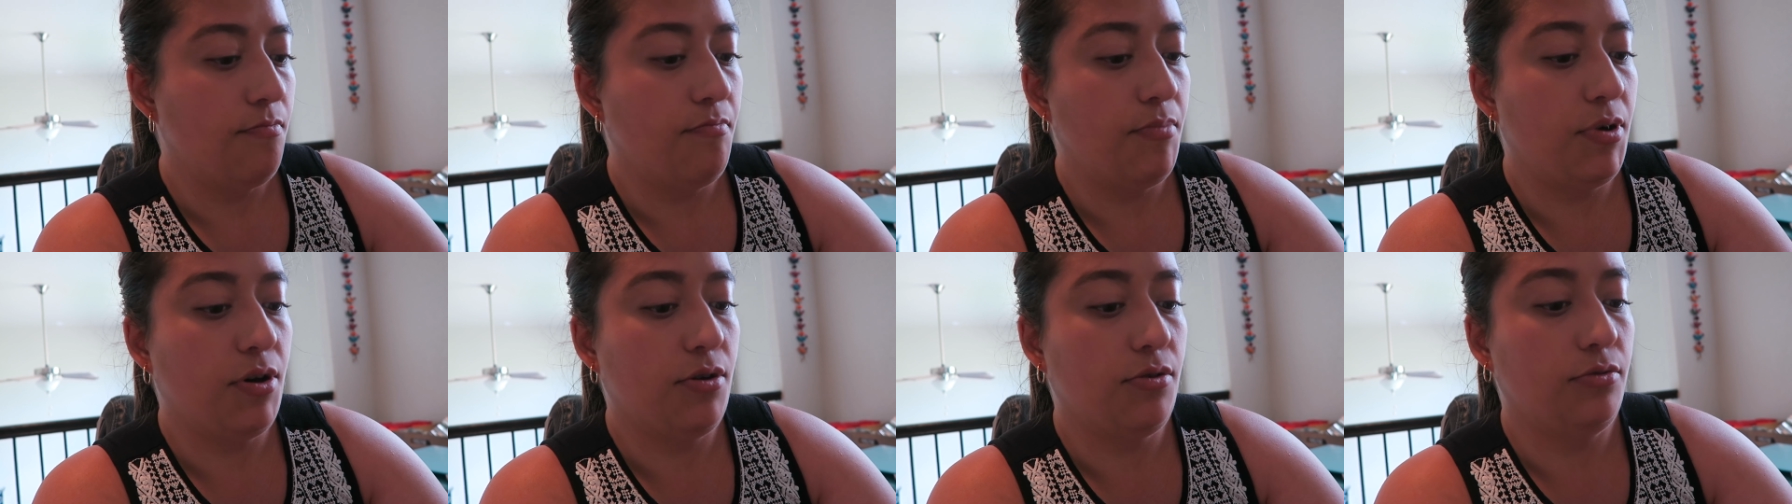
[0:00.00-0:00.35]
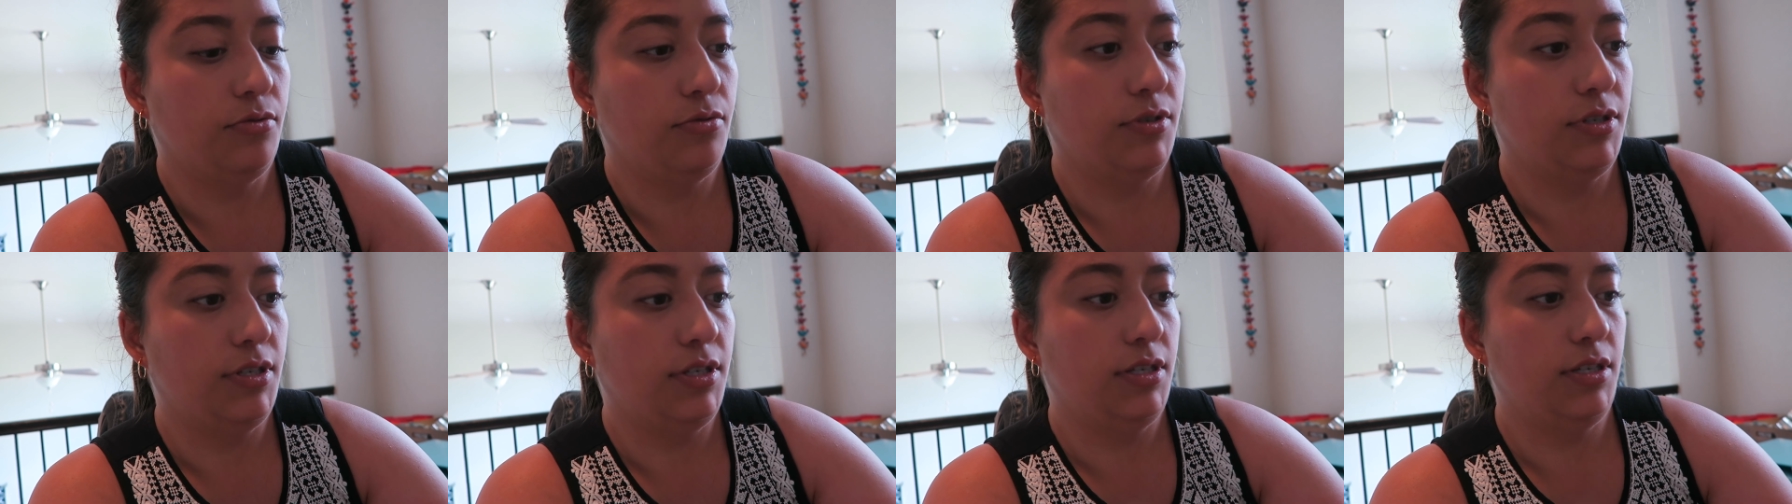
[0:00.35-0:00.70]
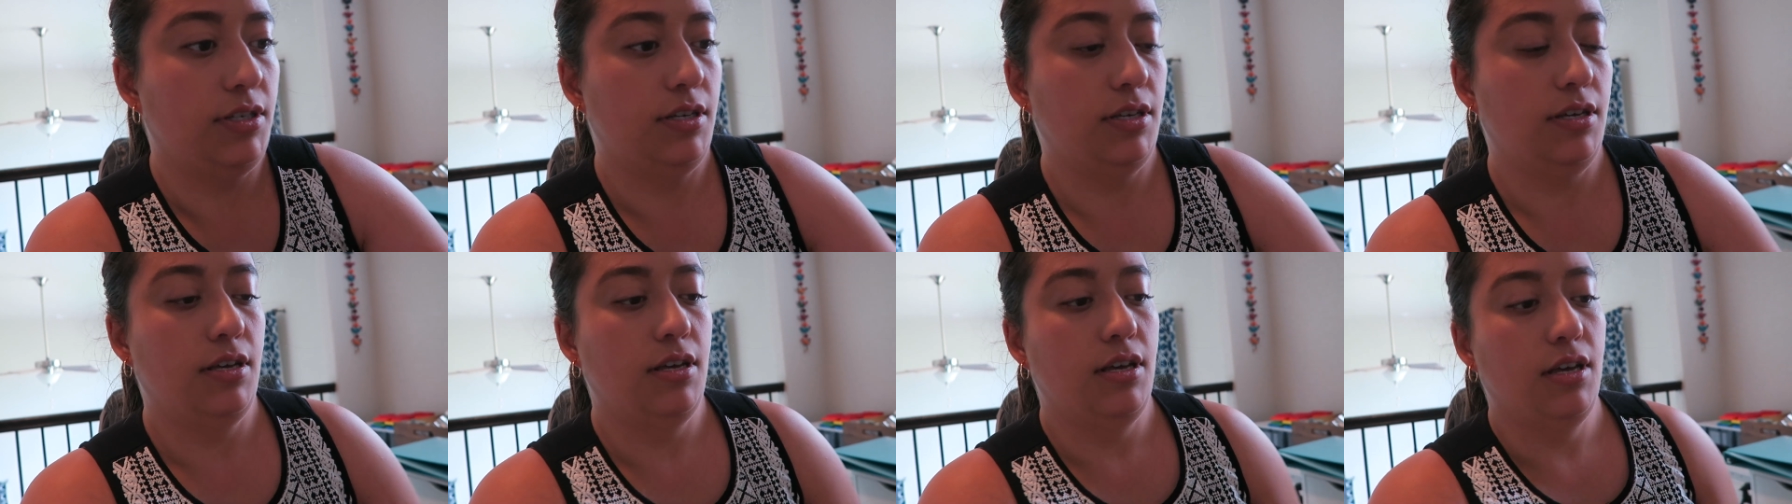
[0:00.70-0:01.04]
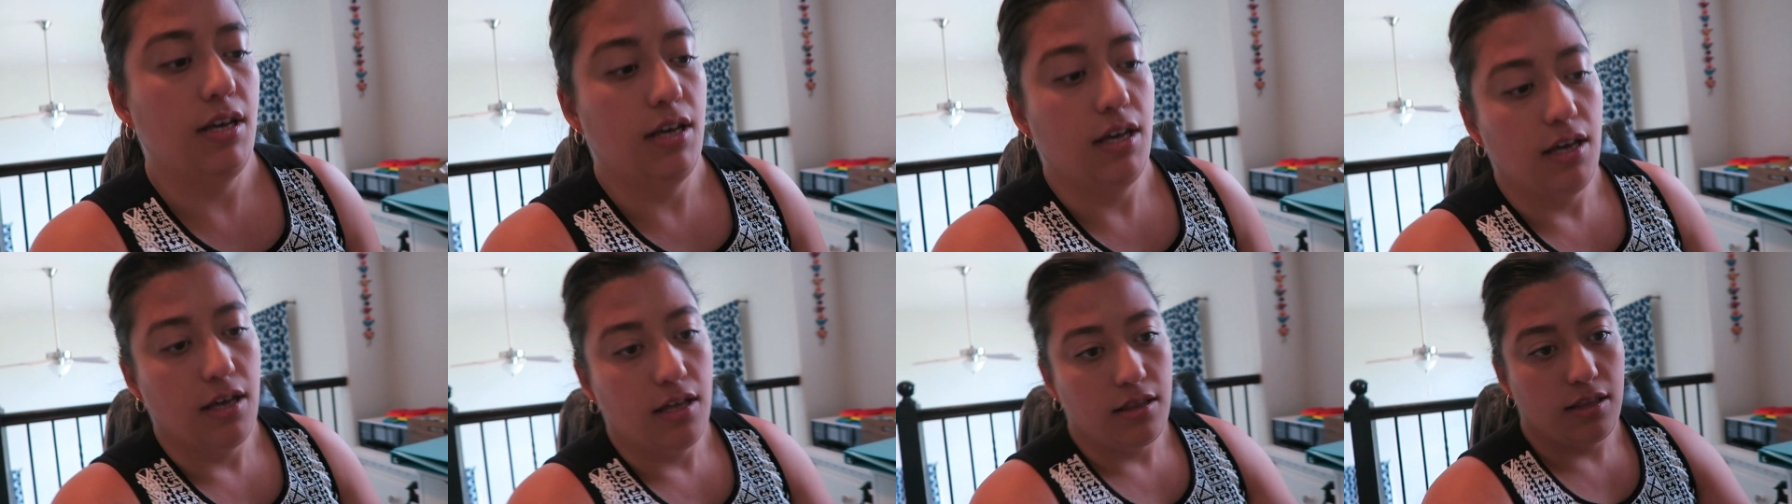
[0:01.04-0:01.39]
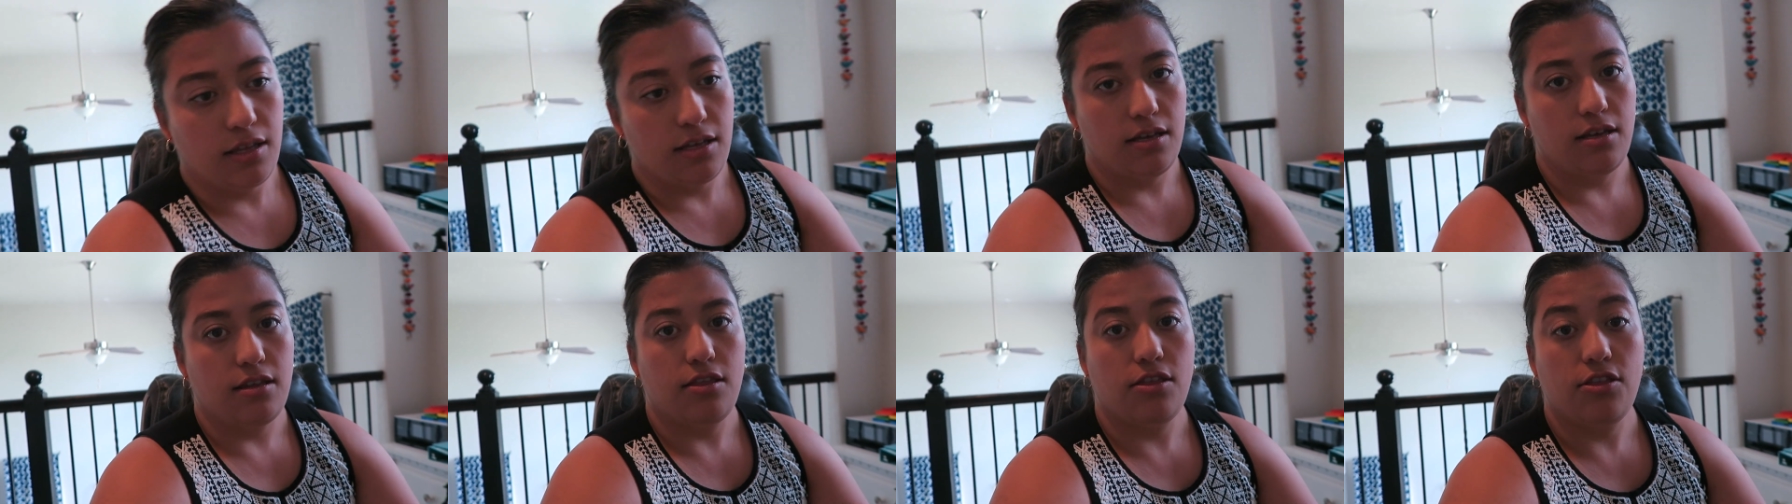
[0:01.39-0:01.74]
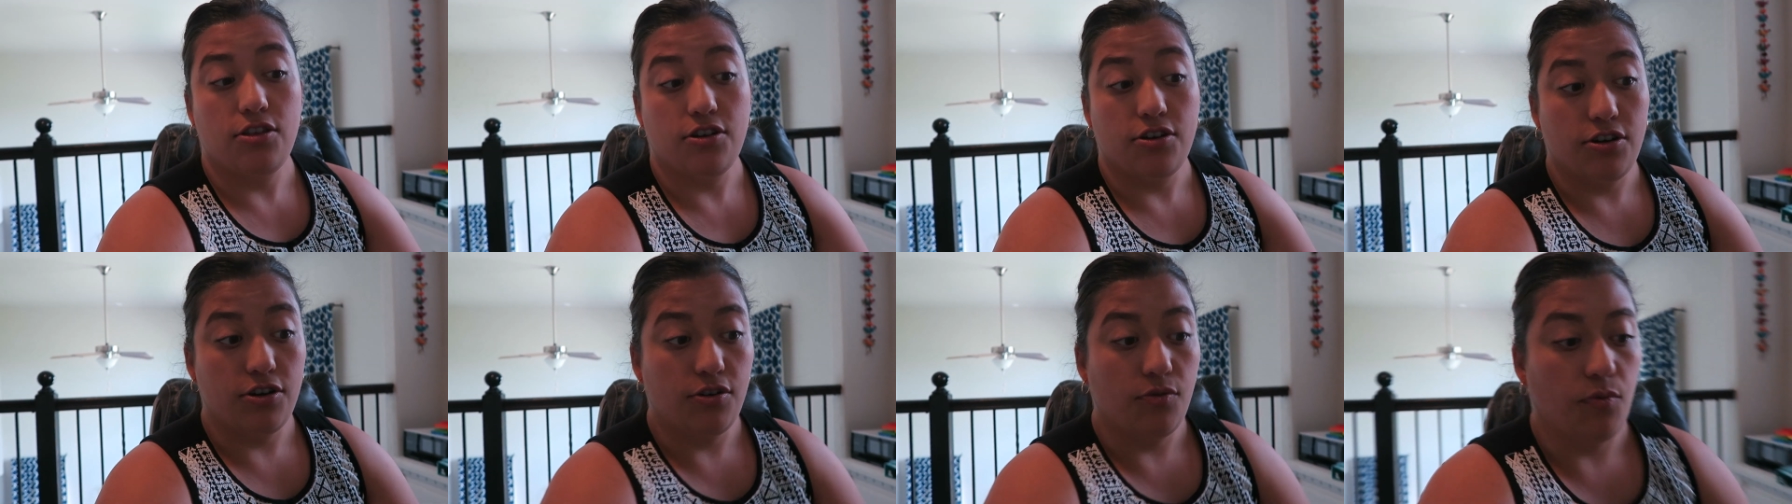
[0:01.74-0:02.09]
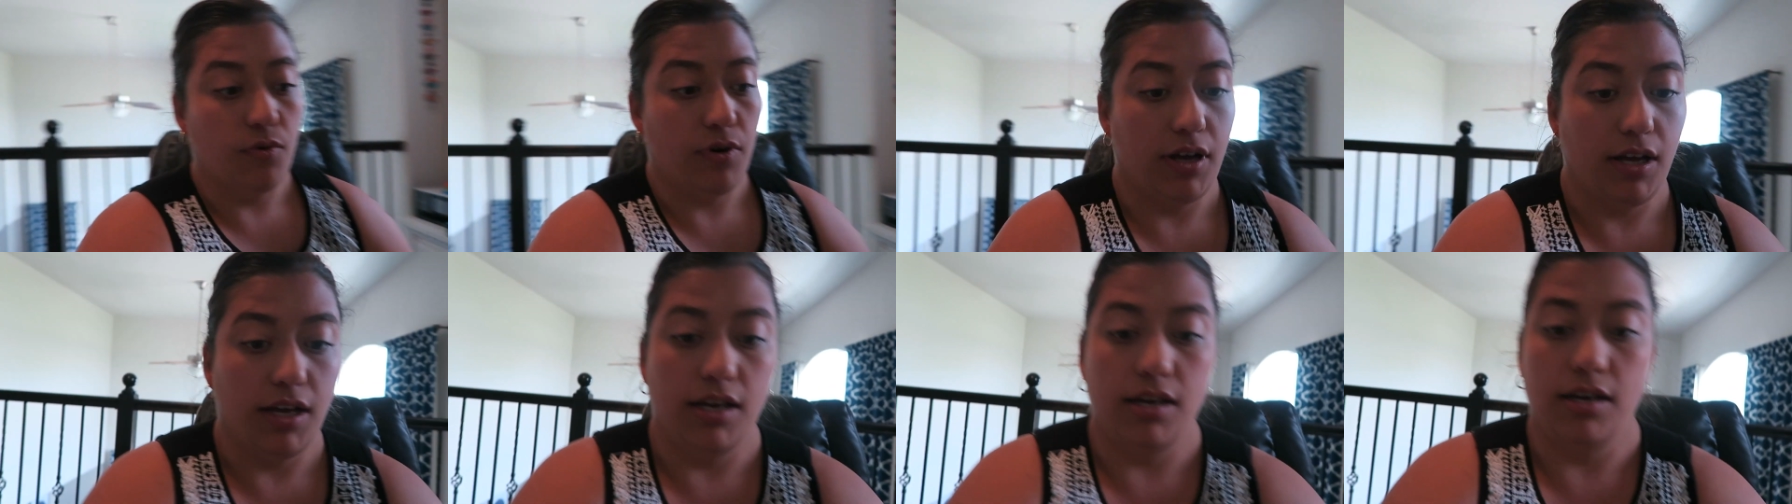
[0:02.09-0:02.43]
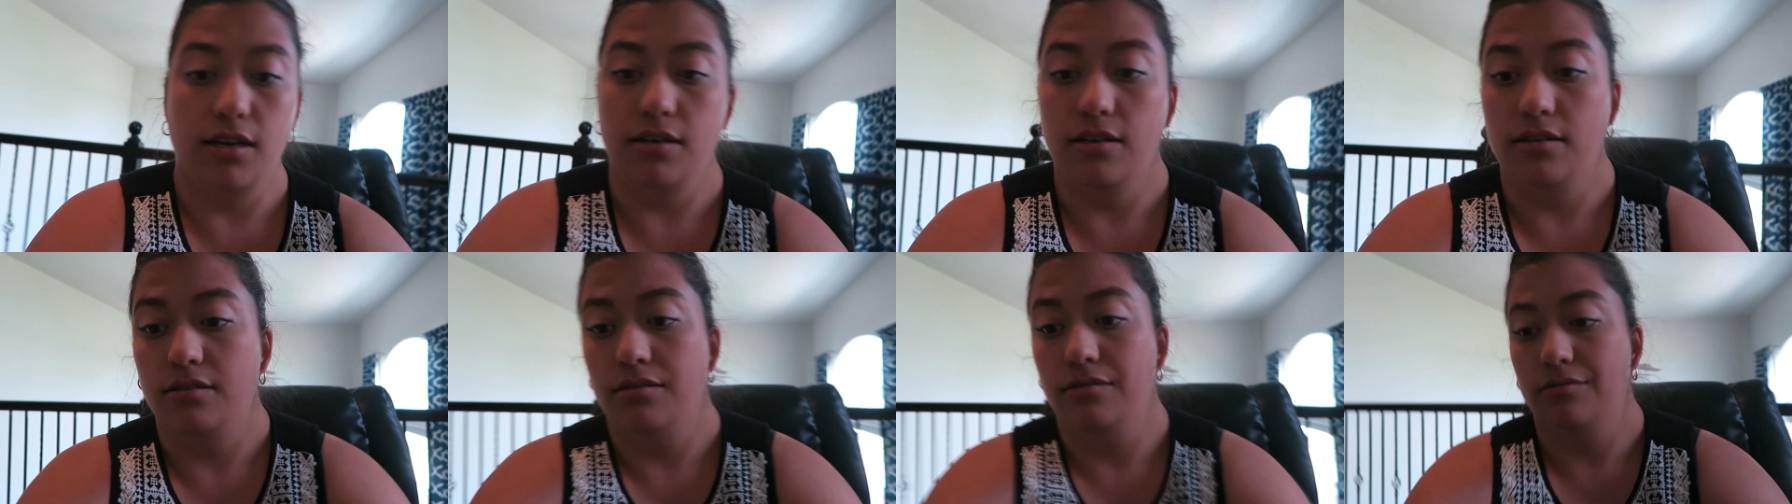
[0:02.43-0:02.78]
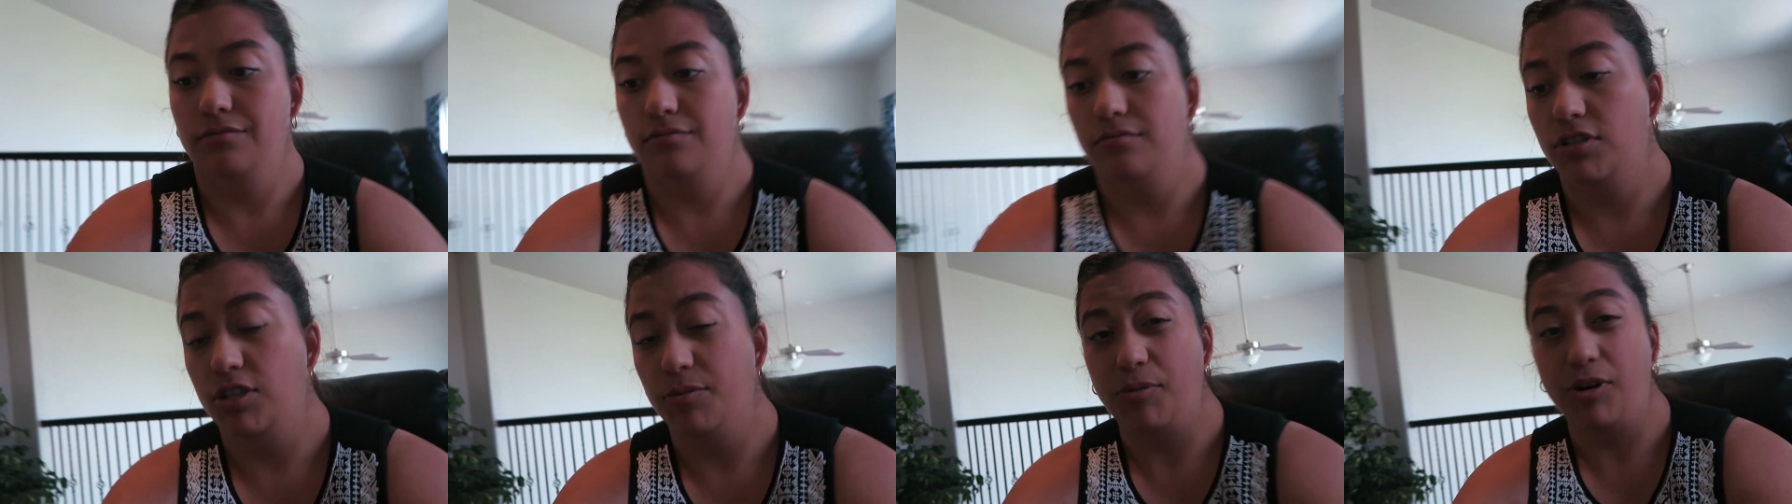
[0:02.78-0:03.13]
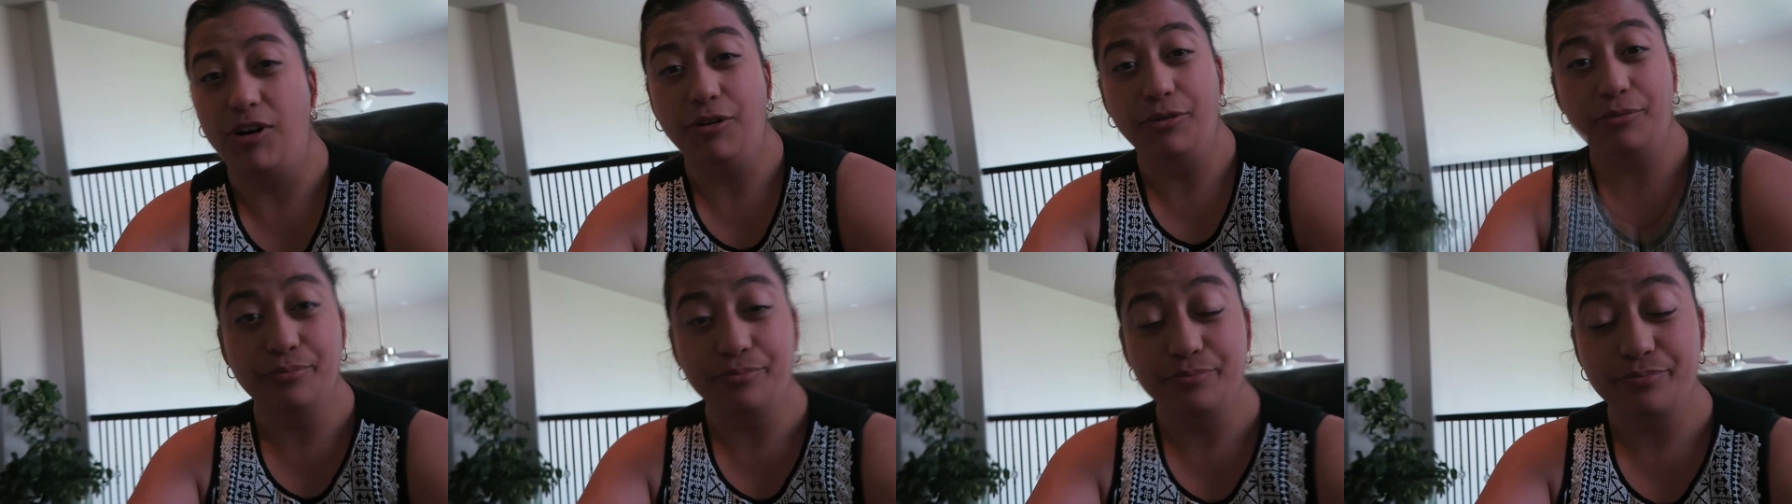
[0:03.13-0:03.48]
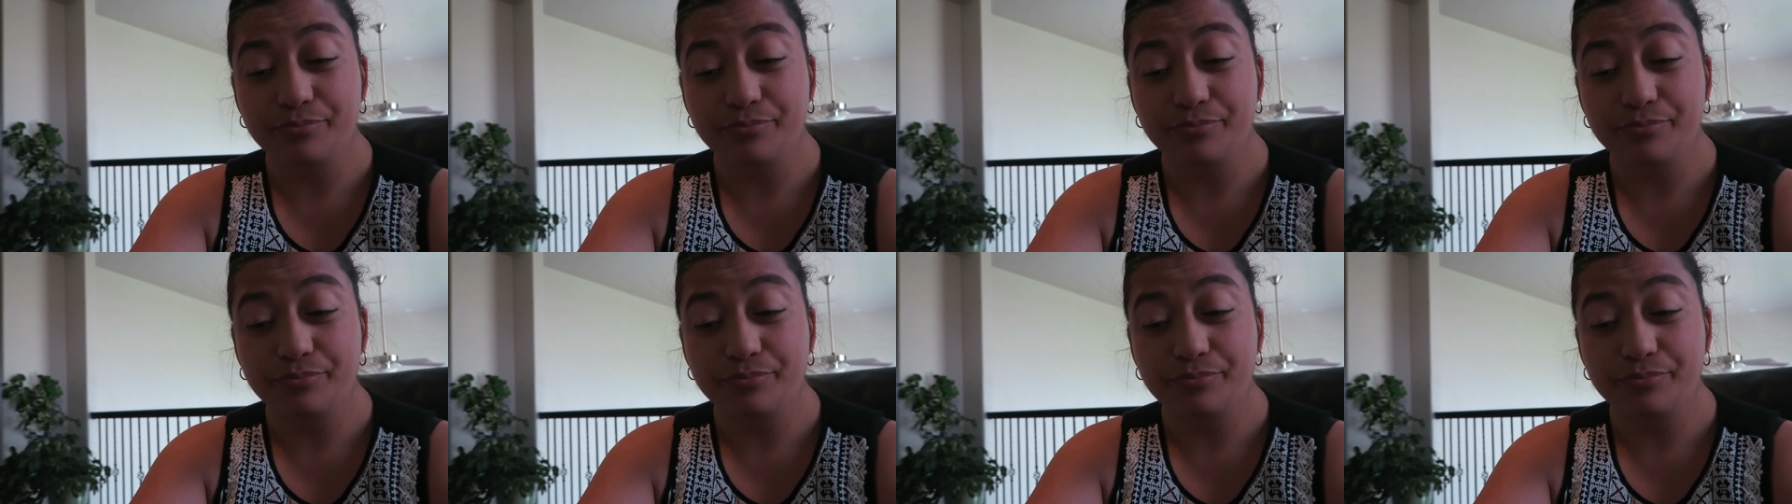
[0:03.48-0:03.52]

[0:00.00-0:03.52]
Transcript: post the 3rd one tomorrow.